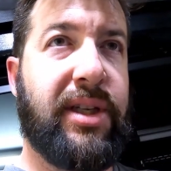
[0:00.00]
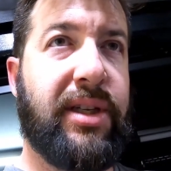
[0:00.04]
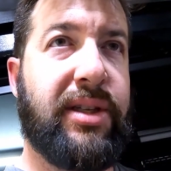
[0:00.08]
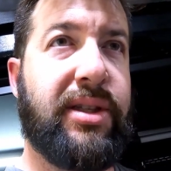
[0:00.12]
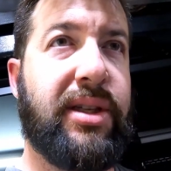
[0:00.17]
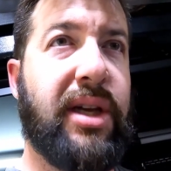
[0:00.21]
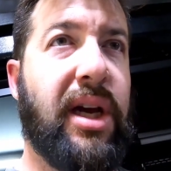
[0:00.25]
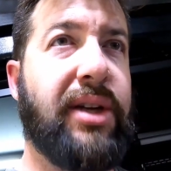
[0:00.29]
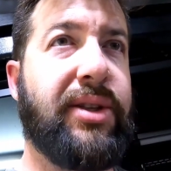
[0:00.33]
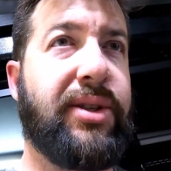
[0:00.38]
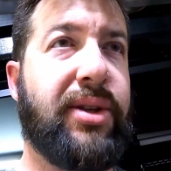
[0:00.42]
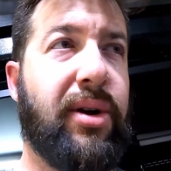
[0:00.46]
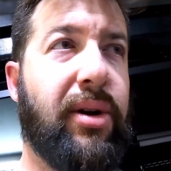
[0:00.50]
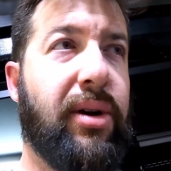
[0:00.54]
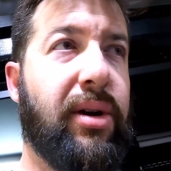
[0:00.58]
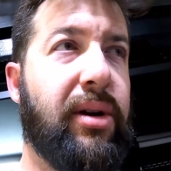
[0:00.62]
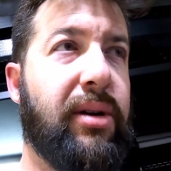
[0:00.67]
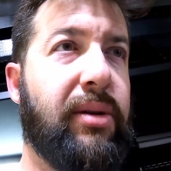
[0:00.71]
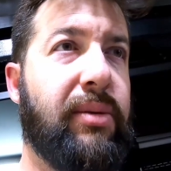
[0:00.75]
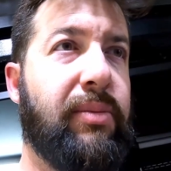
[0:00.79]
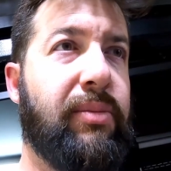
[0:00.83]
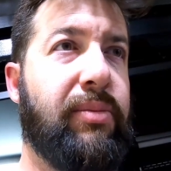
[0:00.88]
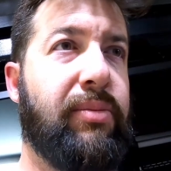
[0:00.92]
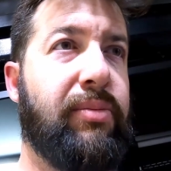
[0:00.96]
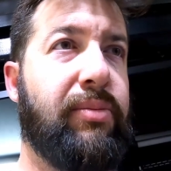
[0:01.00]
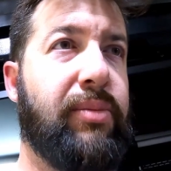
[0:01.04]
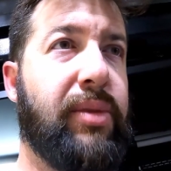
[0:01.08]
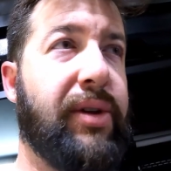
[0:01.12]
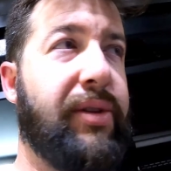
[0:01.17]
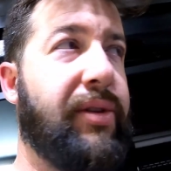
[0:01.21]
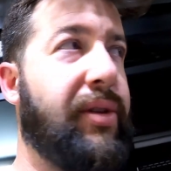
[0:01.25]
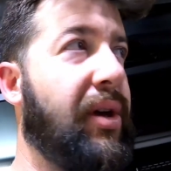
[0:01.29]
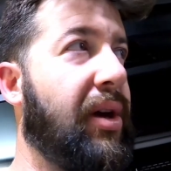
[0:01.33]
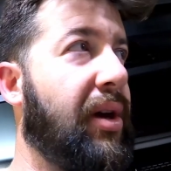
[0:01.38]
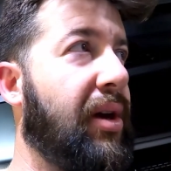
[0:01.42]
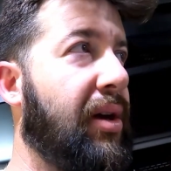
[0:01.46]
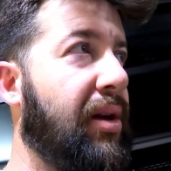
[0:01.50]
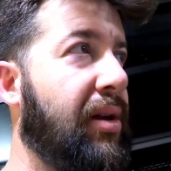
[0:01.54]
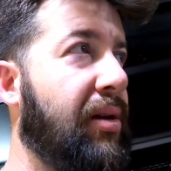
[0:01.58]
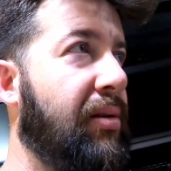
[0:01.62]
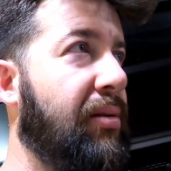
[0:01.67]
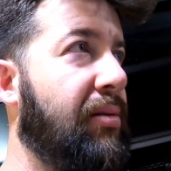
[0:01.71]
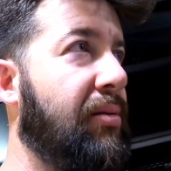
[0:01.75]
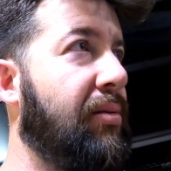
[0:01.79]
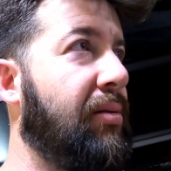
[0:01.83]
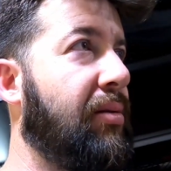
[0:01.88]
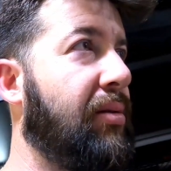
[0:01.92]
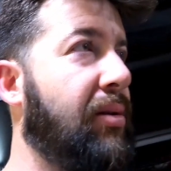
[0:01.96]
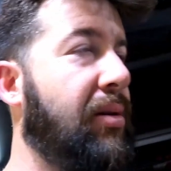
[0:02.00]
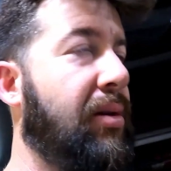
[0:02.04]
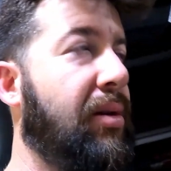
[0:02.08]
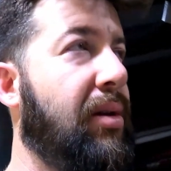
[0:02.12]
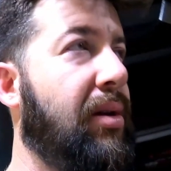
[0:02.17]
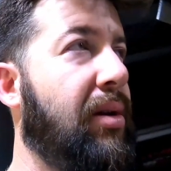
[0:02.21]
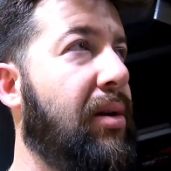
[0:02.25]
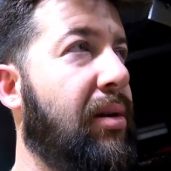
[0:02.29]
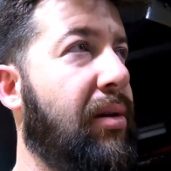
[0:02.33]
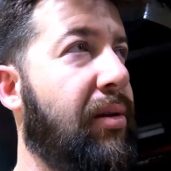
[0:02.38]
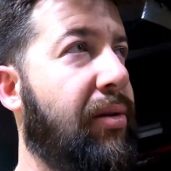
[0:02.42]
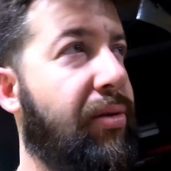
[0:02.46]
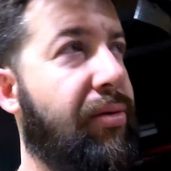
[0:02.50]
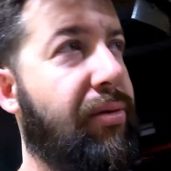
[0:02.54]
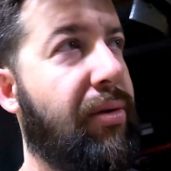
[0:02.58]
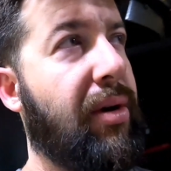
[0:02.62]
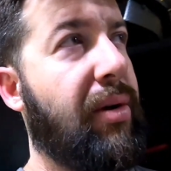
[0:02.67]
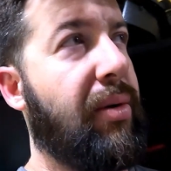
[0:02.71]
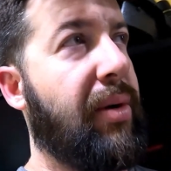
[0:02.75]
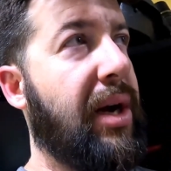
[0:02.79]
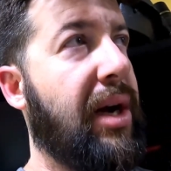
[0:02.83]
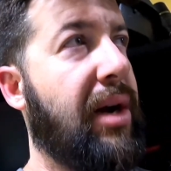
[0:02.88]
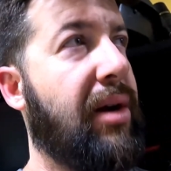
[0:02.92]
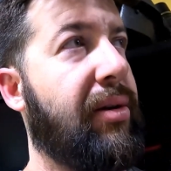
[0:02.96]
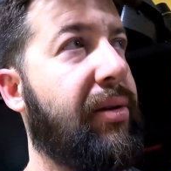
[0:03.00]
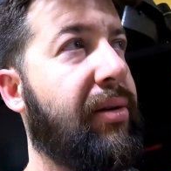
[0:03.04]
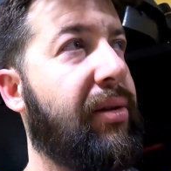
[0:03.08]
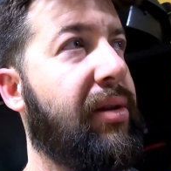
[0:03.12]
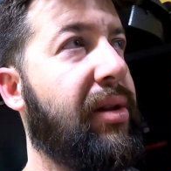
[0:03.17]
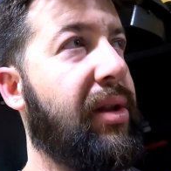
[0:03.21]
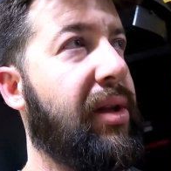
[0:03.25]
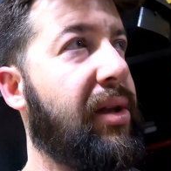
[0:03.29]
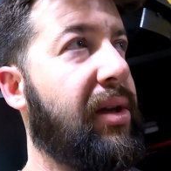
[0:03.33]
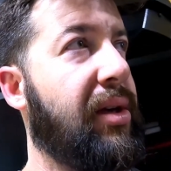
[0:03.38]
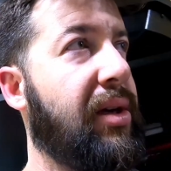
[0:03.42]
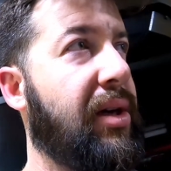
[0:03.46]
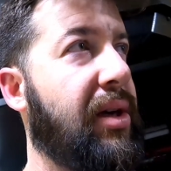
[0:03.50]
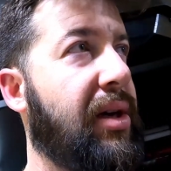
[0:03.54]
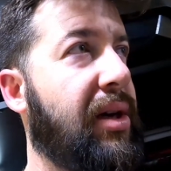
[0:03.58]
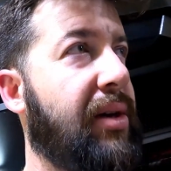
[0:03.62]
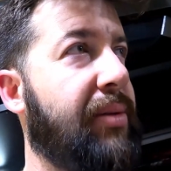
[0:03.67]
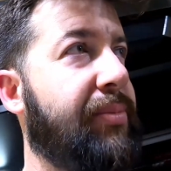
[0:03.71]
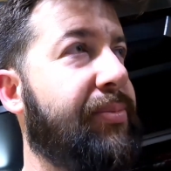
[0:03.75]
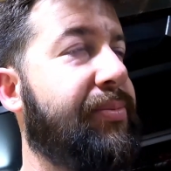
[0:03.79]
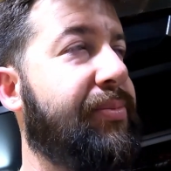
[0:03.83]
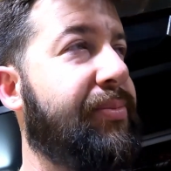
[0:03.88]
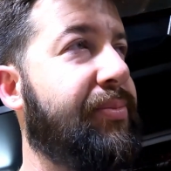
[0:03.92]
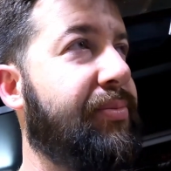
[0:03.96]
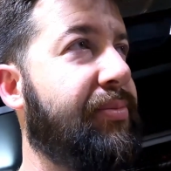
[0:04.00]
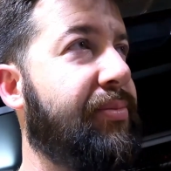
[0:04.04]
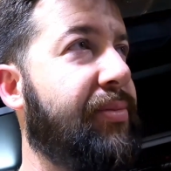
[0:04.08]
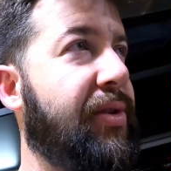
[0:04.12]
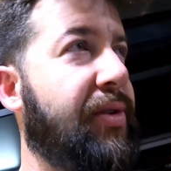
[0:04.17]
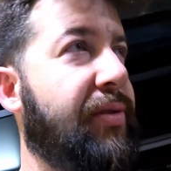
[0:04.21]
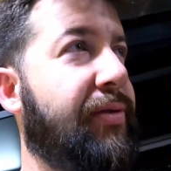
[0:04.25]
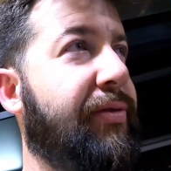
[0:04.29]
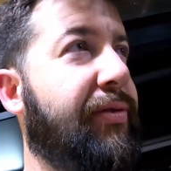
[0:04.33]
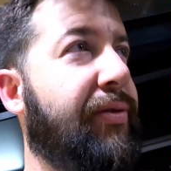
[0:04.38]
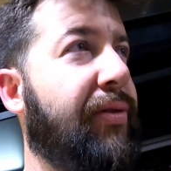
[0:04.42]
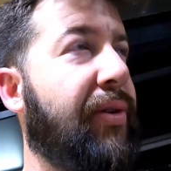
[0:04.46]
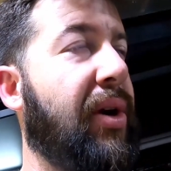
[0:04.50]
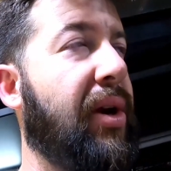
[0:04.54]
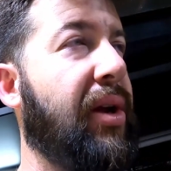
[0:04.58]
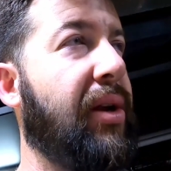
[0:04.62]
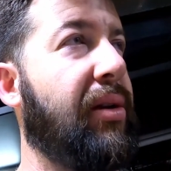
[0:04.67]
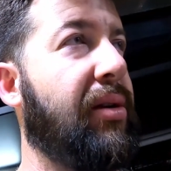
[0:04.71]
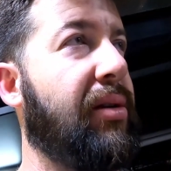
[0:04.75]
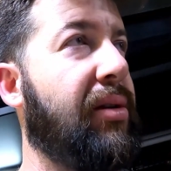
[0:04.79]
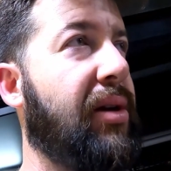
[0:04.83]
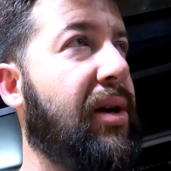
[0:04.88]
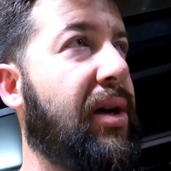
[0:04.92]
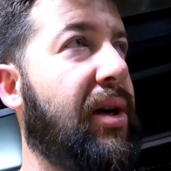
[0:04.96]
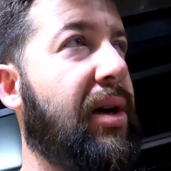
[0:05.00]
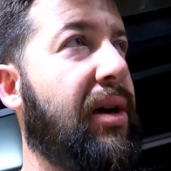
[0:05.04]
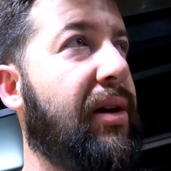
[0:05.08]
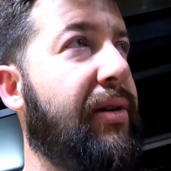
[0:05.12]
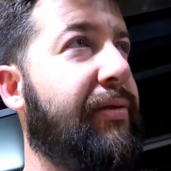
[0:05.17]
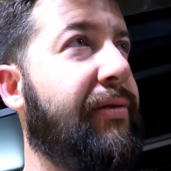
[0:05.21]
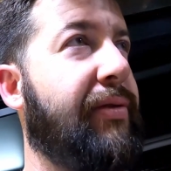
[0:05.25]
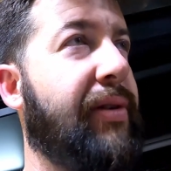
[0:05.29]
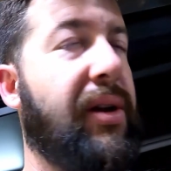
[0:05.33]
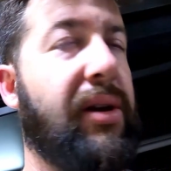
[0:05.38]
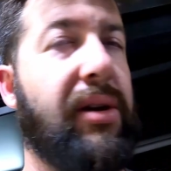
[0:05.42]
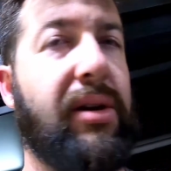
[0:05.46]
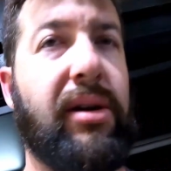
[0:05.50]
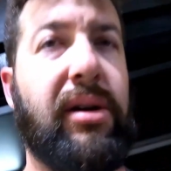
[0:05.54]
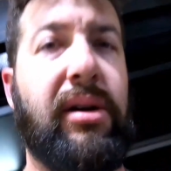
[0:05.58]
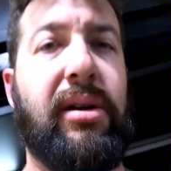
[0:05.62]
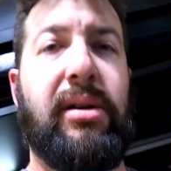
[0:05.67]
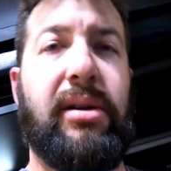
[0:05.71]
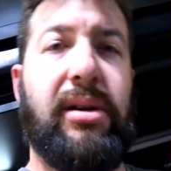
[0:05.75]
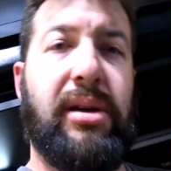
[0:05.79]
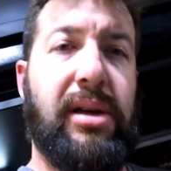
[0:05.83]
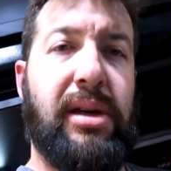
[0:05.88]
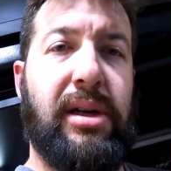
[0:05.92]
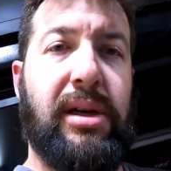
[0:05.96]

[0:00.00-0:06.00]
side skirt, but then throw out the front fender